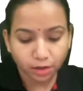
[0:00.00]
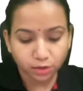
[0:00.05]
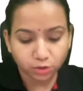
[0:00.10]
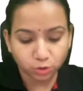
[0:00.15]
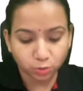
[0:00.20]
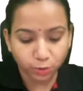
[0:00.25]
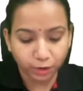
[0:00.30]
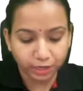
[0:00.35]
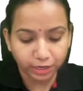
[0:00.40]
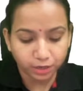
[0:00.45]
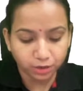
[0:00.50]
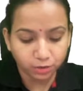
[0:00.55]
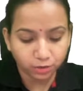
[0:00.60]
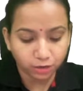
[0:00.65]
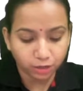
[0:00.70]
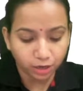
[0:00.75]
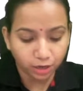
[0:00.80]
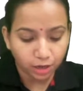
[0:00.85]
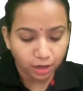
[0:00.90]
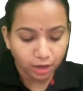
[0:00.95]
So very
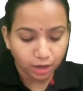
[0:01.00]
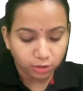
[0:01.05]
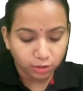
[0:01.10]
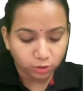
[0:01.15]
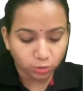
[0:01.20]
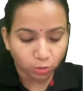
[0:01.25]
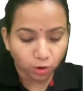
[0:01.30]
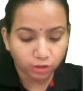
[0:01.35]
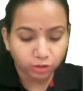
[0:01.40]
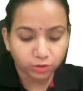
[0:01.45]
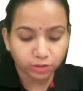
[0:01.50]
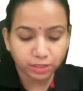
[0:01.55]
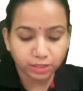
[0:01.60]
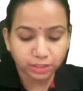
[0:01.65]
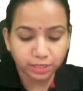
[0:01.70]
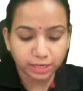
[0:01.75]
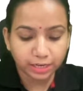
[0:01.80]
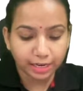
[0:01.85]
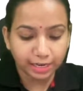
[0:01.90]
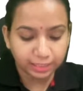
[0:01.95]
good. So what you can
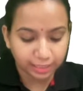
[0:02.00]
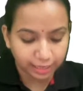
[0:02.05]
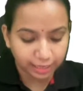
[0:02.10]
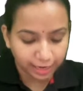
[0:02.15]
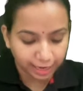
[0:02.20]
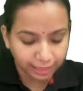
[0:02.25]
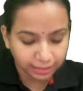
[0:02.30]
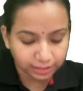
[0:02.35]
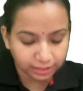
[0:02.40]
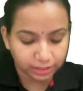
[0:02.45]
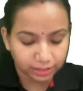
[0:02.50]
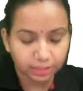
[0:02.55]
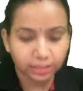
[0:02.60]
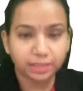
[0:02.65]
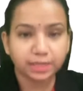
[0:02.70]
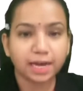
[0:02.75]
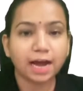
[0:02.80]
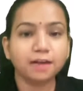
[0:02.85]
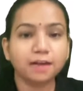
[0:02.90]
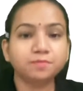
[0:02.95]
relate next,
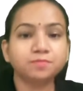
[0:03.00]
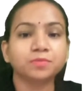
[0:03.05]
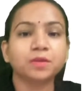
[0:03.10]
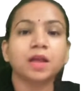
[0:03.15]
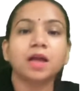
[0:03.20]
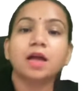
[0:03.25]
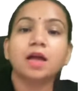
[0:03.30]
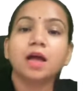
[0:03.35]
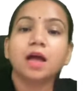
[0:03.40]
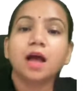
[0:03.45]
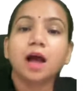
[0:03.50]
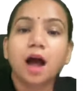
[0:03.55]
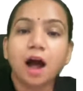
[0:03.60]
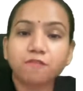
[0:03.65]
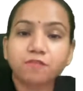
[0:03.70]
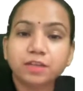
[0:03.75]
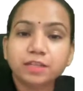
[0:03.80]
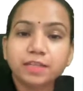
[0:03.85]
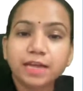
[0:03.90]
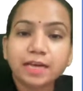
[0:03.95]
yeah.
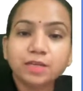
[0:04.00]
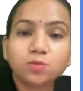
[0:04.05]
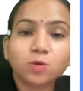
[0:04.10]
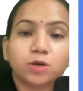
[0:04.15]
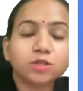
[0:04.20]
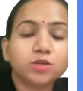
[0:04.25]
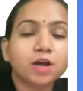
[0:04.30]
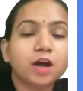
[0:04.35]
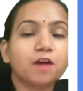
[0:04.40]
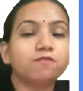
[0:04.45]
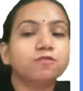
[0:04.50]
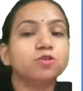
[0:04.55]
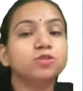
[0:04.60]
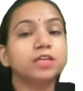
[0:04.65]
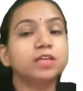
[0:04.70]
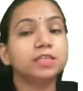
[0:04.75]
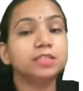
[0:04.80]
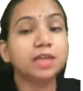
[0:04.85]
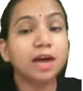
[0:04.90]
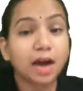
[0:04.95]
After that, what you have to,
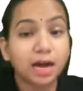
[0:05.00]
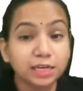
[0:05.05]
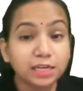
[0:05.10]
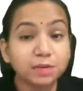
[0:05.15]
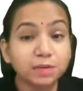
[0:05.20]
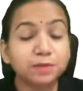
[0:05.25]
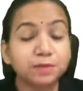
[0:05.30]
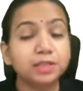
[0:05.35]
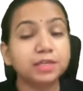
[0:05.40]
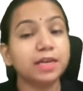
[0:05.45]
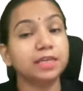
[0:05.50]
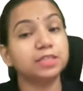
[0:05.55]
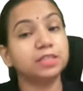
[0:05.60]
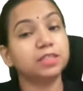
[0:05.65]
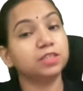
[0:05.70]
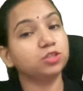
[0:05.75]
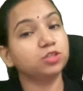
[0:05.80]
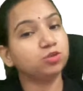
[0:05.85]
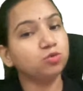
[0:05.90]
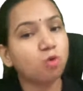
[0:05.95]
there is a unlimited
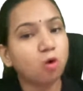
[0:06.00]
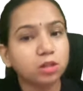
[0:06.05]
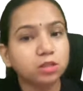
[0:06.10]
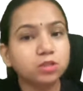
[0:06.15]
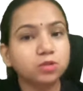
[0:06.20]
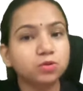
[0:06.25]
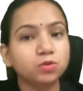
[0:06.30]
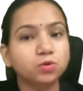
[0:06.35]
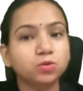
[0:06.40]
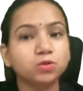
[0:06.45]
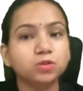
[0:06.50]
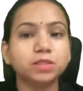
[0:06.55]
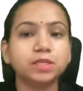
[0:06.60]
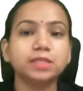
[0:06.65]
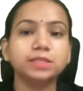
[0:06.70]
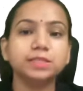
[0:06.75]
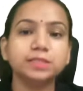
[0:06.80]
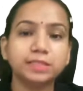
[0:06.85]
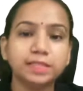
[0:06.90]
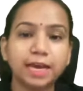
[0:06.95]
access to all the
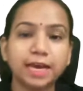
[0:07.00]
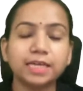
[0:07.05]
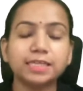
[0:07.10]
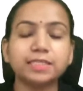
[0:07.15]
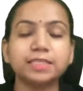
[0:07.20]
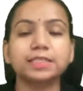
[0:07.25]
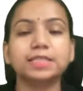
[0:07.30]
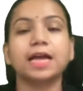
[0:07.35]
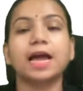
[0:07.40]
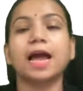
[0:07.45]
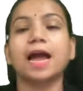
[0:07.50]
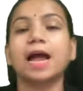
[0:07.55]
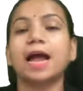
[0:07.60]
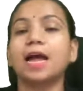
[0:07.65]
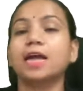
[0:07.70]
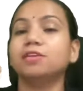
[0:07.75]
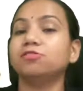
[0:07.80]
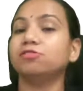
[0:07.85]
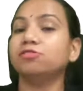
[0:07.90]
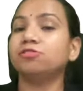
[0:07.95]
courses, yes.
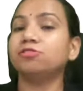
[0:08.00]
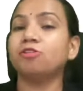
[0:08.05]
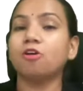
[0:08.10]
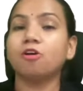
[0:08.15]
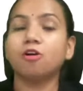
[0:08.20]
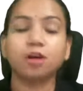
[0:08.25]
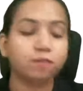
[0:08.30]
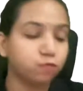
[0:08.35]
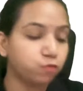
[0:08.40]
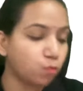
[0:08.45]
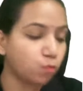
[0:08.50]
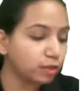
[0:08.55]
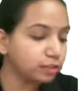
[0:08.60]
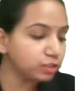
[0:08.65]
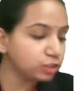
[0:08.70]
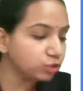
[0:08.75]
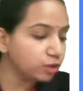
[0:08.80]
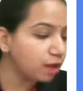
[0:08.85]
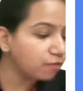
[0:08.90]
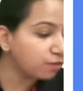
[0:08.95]
And if
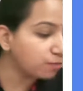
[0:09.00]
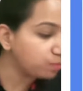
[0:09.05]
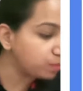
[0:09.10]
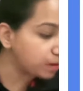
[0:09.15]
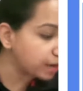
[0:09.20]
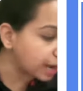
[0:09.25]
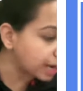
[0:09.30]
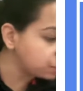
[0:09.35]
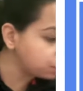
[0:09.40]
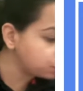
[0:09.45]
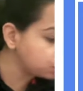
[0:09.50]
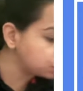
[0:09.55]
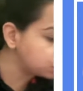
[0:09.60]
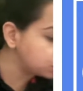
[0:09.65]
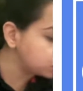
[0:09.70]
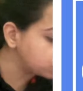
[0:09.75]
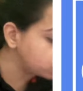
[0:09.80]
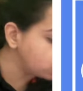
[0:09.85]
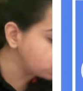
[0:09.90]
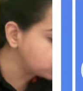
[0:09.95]
once you have applied for the
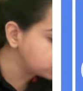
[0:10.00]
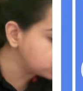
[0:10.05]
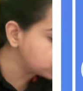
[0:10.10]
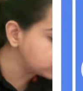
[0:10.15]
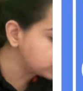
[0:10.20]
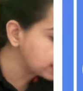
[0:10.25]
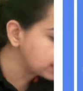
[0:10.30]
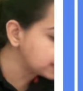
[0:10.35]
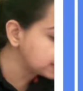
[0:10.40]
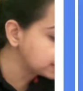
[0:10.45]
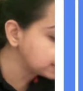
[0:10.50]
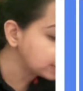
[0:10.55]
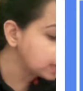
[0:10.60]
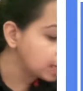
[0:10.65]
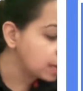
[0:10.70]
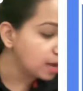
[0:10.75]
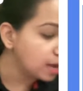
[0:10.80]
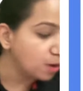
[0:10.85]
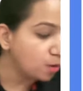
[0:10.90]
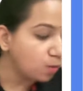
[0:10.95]
course, yes,
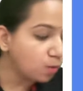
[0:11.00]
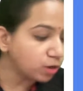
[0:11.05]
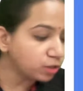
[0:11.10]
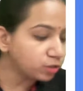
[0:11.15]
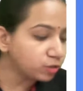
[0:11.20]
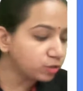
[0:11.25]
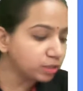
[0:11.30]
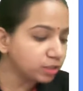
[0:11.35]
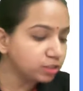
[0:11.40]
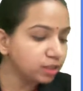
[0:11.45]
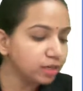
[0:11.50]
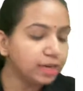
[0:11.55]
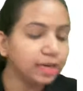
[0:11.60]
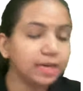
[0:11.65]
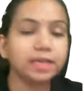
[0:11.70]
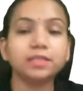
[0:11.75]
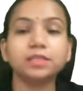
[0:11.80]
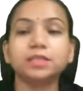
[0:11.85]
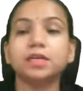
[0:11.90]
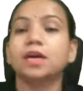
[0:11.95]
what you can
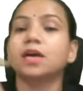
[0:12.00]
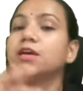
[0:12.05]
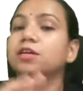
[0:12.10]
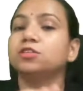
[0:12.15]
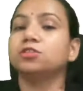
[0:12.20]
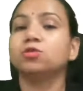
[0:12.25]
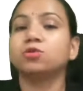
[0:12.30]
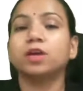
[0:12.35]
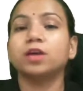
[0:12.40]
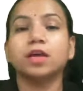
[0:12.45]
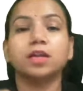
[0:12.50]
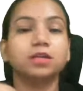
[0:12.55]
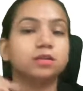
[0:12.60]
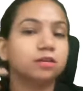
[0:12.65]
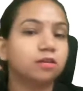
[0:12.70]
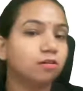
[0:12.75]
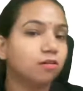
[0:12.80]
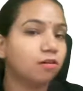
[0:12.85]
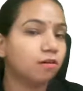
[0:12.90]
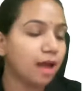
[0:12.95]
relate, you
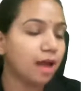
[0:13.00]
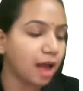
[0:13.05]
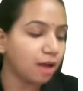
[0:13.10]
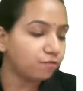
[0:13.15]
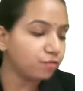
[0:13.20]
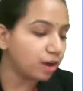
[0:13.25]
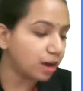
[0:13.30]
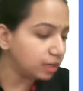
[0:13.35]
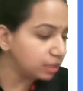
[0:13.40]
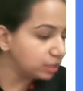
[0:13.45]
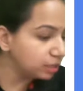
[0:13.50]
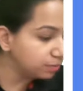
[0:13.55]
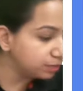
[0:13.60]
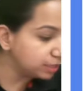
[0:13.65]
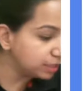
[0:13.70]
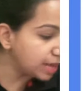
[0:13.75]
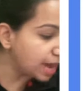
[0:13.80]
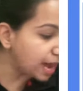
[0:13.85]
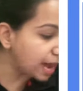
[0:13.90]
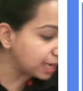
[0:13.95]
can have a
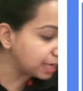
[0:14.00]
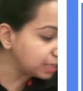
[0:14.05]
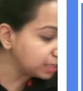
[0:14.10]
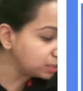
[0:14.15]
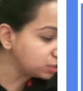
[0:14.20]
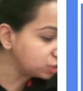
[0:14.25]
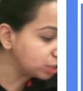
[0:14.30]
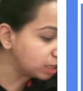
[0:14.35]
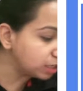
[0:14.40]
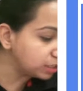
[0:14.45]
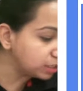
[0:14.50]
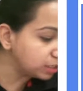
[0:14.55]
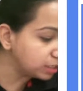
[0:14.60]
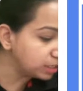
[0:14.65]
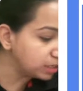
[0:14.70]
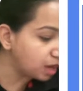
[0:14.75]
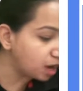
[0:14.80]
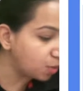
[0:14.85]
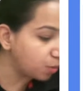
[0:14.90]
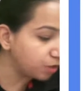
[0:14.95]
unlimited. Hi
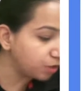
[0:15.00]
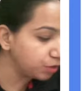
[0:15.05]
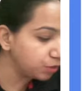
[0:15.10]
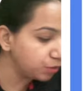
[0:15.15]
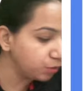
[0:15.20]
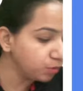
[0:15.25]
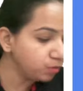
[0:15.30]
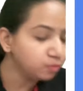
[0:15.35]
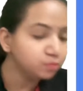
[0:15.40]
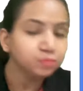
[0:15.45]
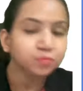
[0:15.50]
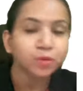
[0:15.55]
Janni, how are you?